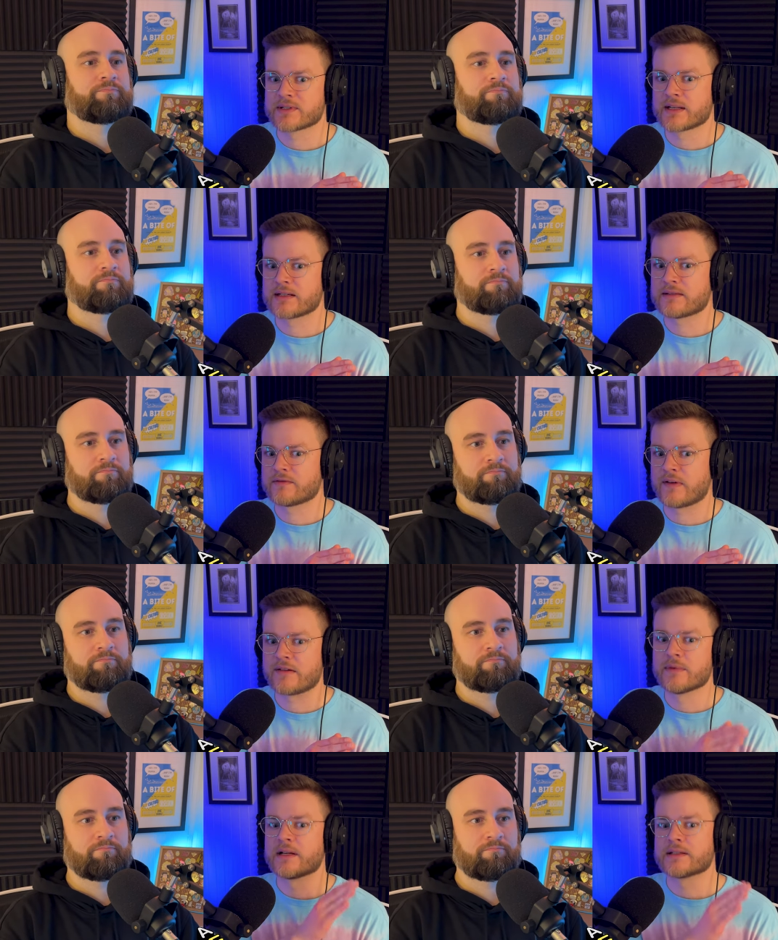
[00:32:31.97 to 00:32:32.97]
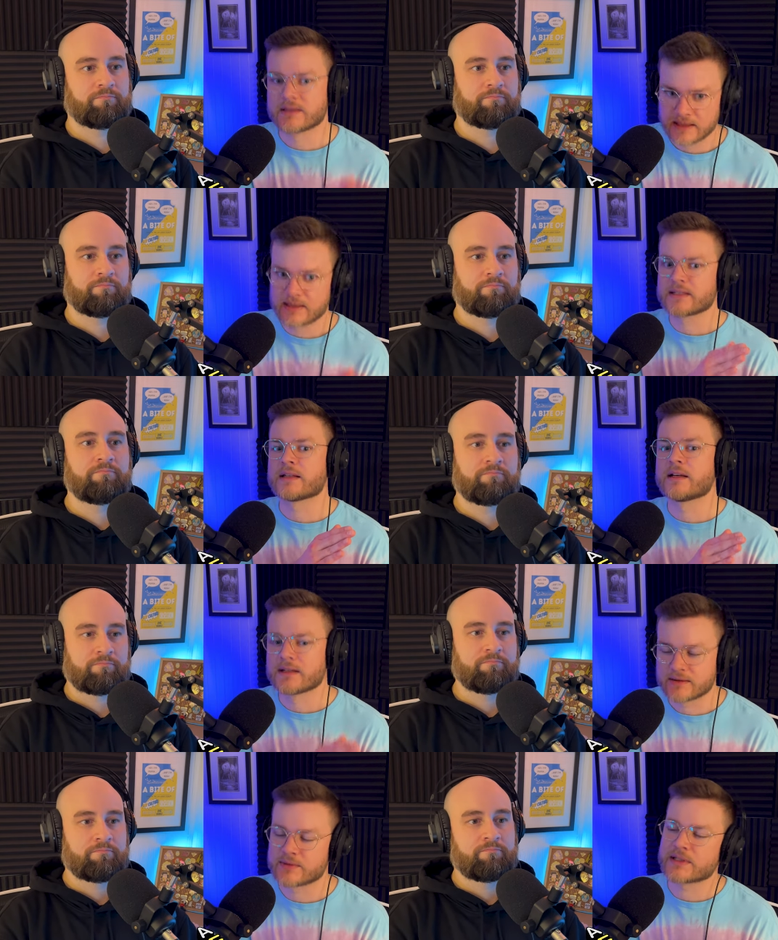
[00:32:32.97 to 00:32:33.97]
Speaker 1: was like 5 minutes and then this thing.
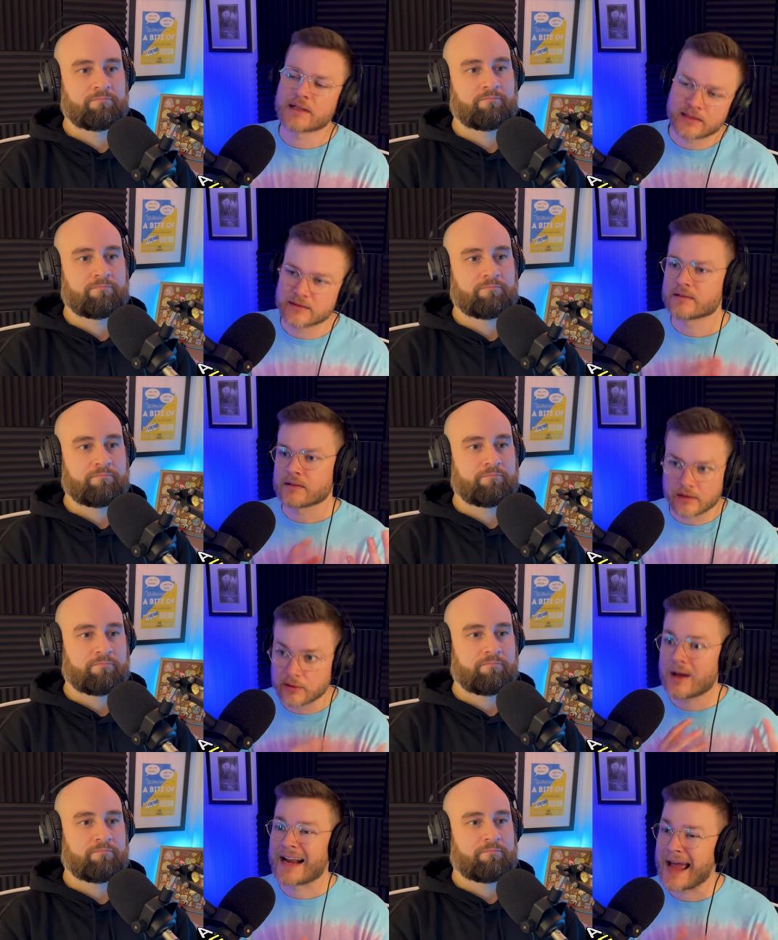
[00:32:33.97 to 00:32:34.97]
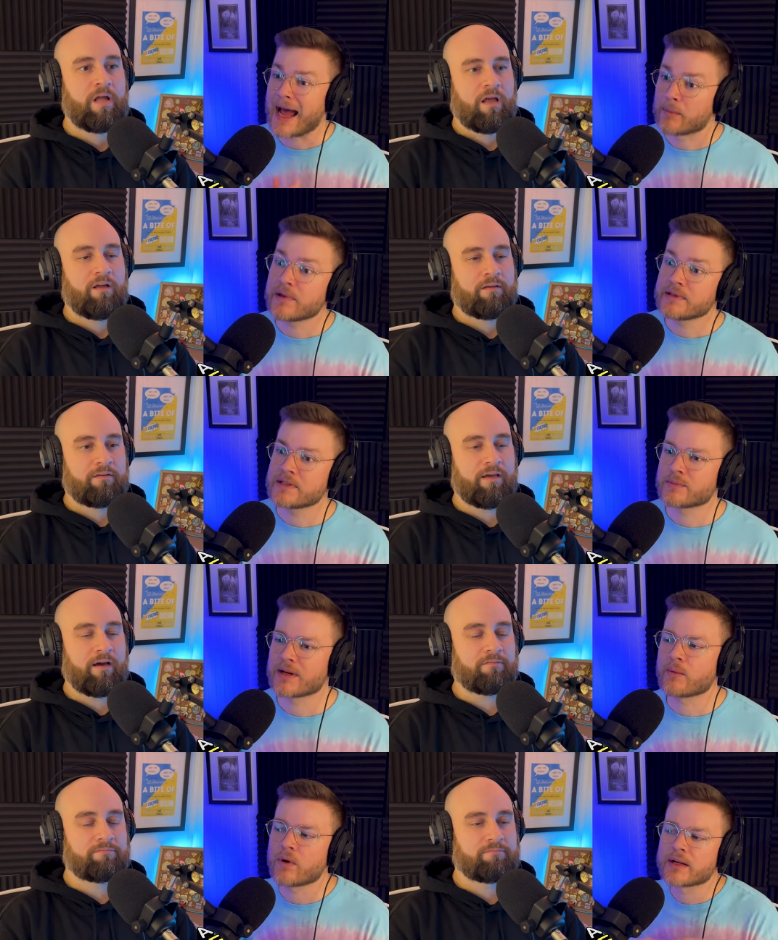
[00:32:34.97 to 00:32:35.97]
And it was like a lot happens,
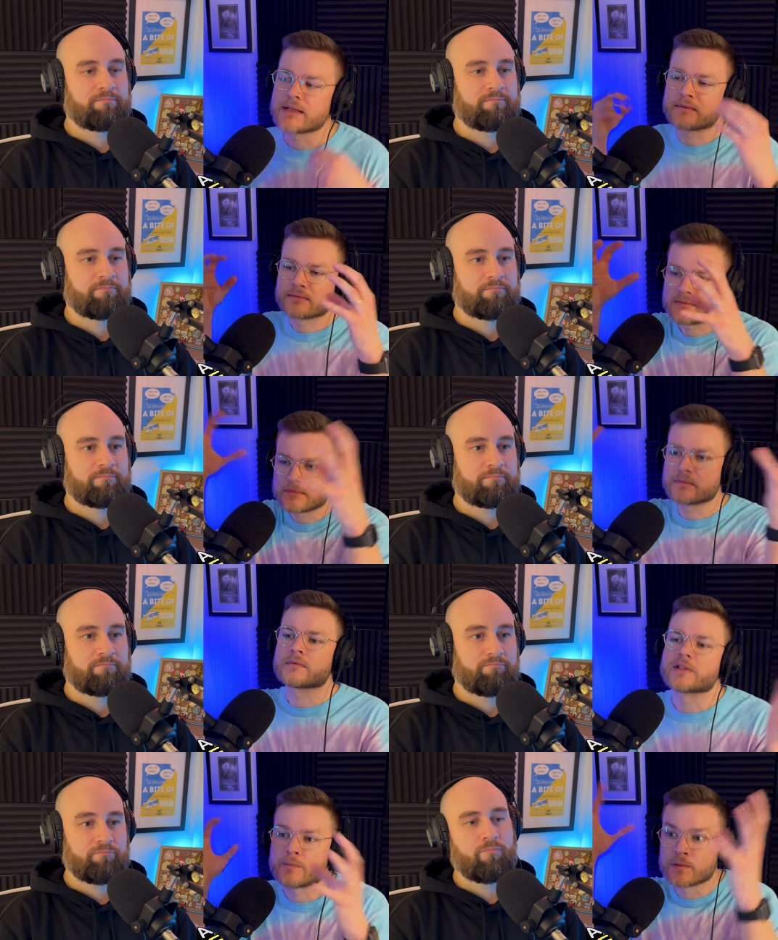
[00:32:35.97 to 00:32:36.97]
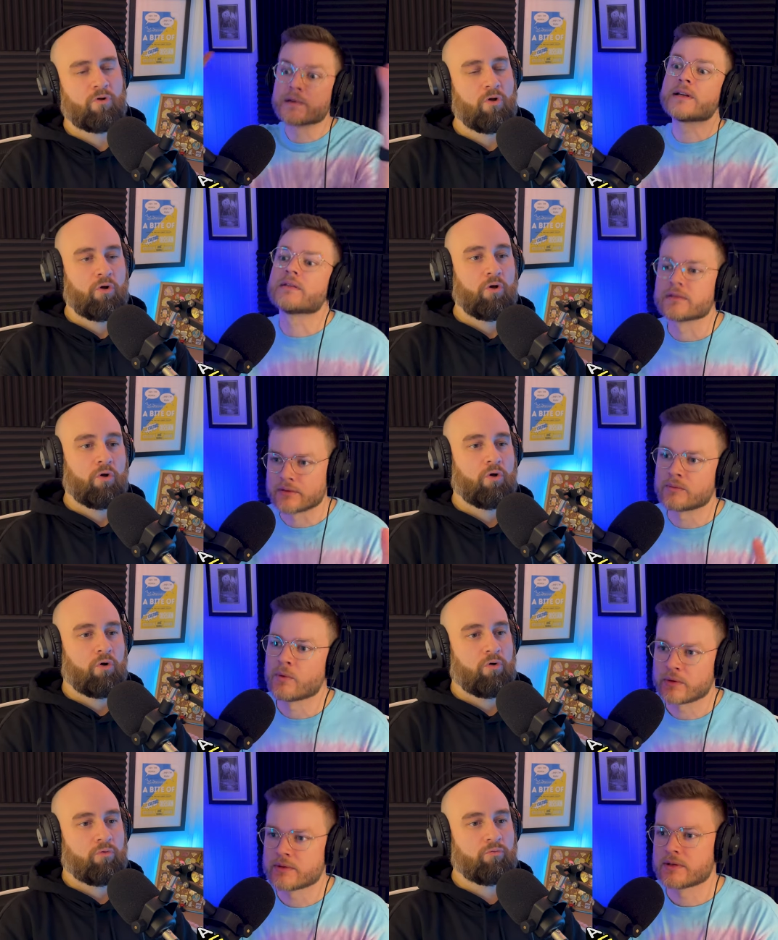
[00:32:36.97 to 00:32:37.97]
but I wanted to breathe a little
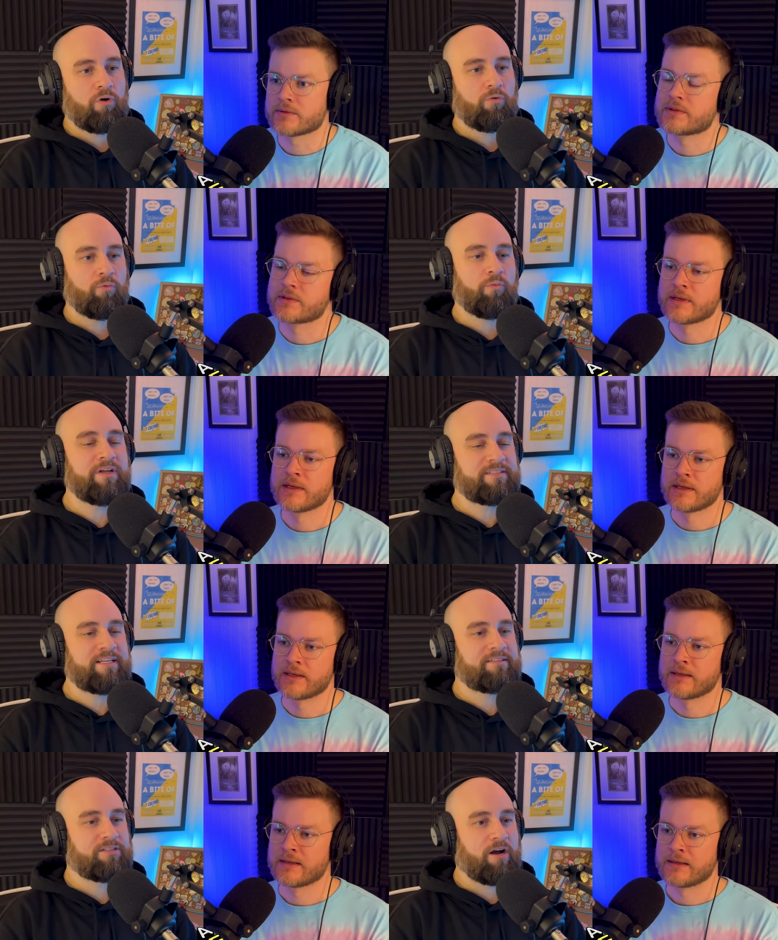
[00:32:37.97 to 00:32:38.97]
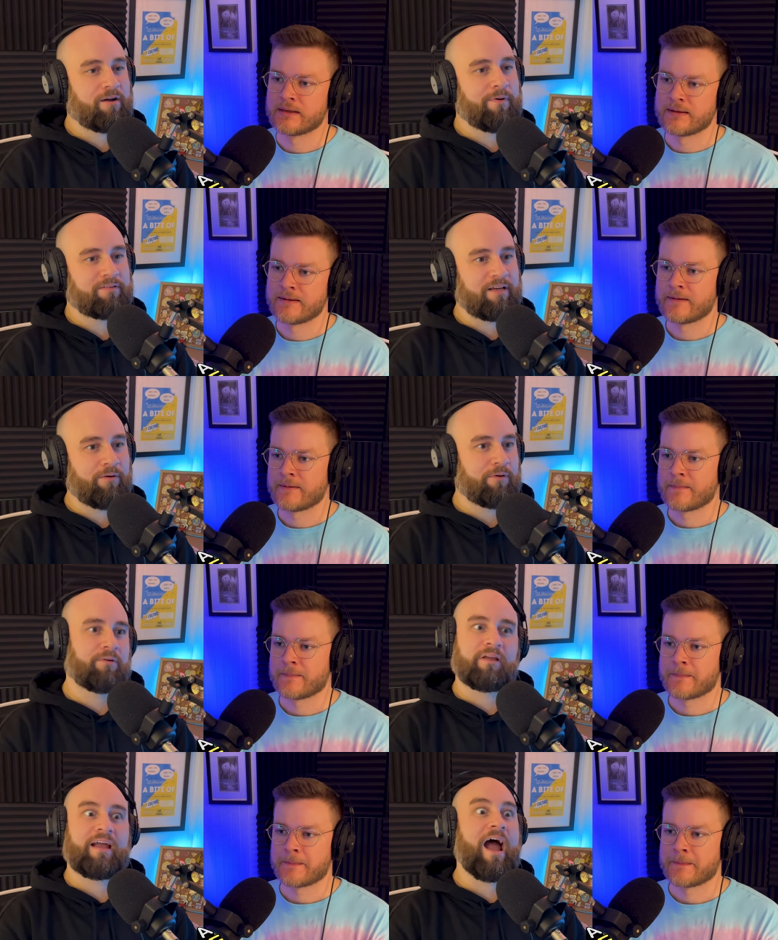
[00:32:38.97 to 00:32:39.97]
more in
Speaker 2: those. Well, we did talk about that. We were
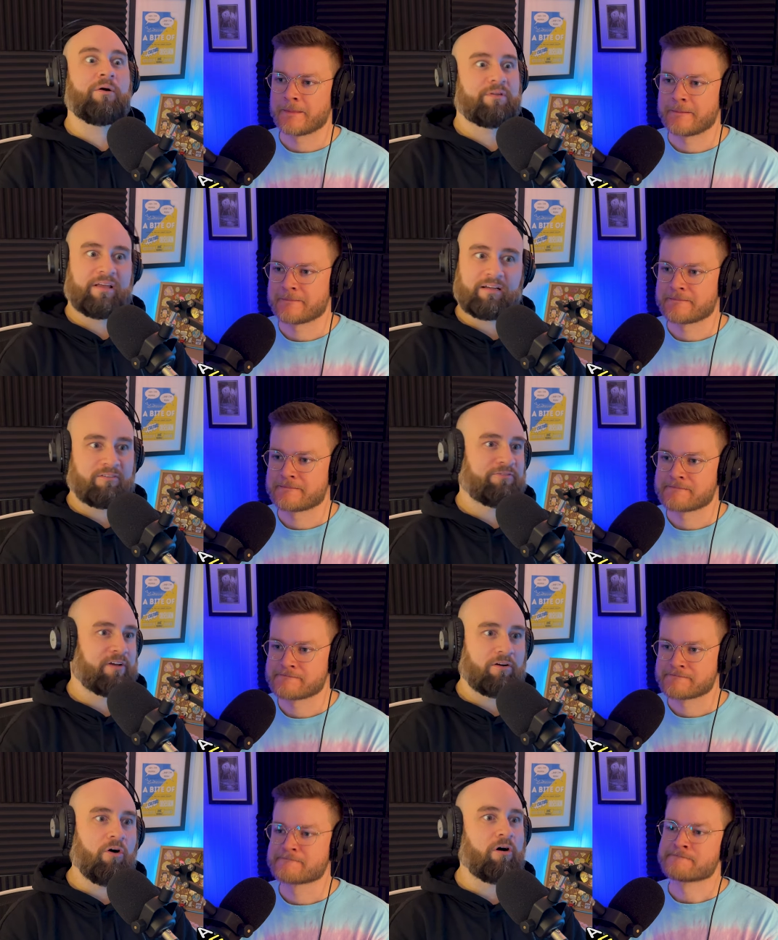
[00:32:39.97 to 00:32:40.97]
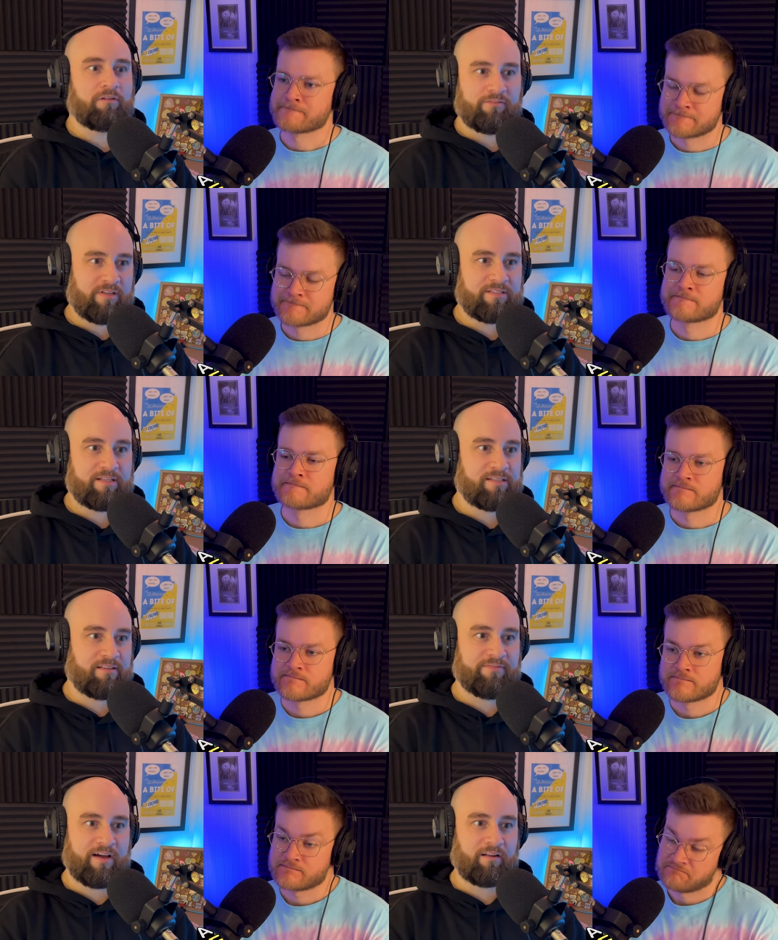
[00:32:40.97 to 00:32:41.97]
like, how are they going to fit all of this into
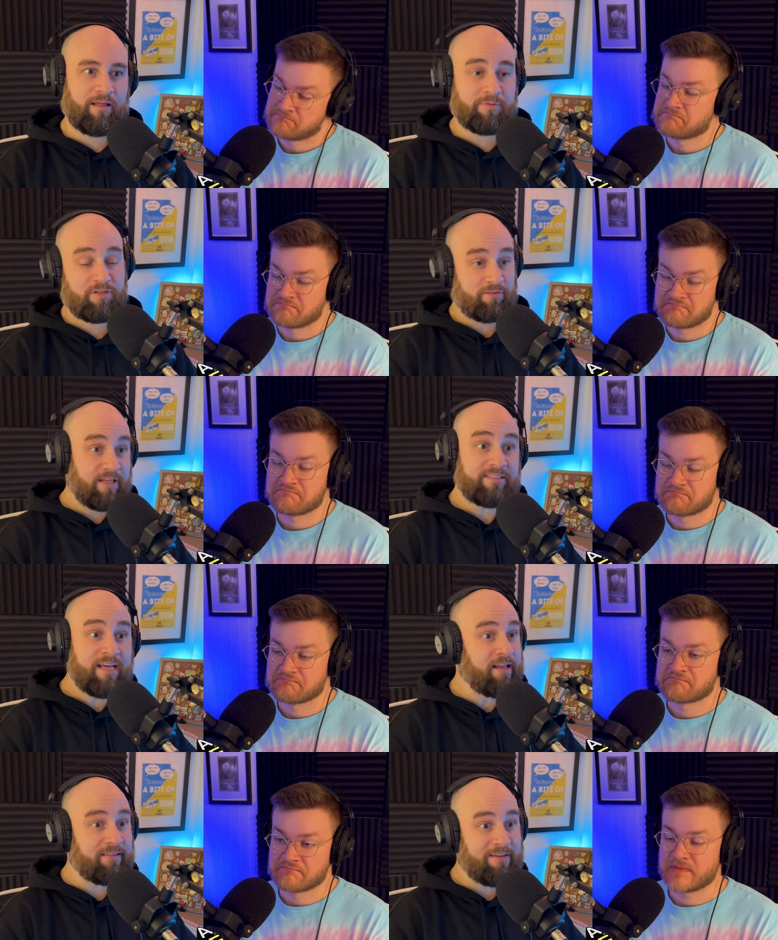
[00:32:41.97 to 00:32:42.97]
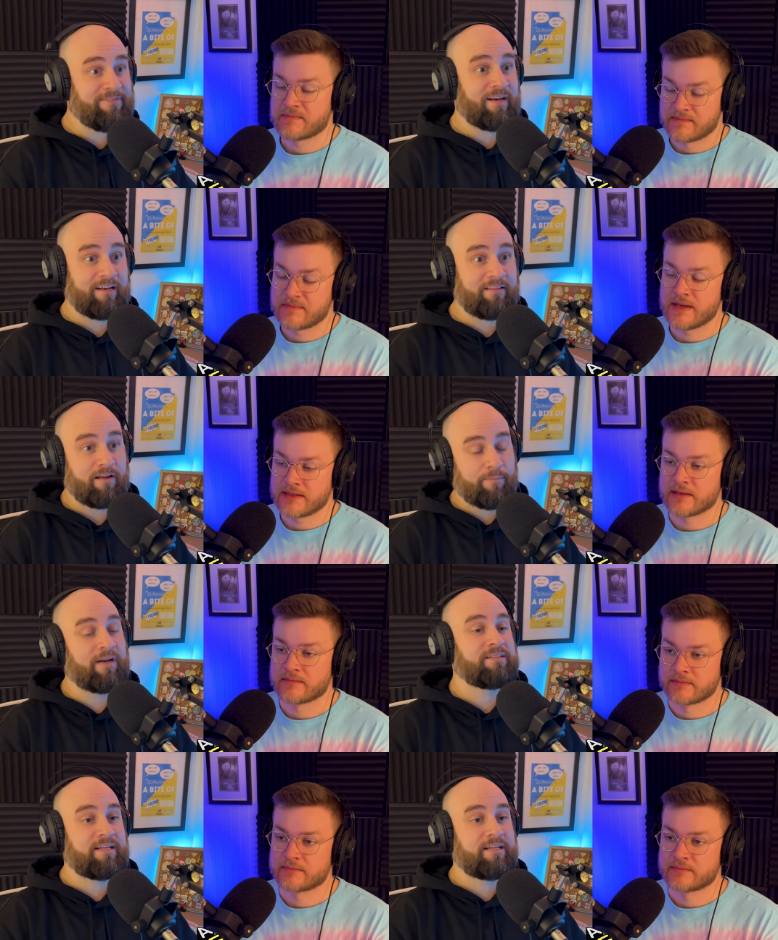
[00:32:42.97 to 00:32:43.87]
the final episode? And they did. They fit it in there, but it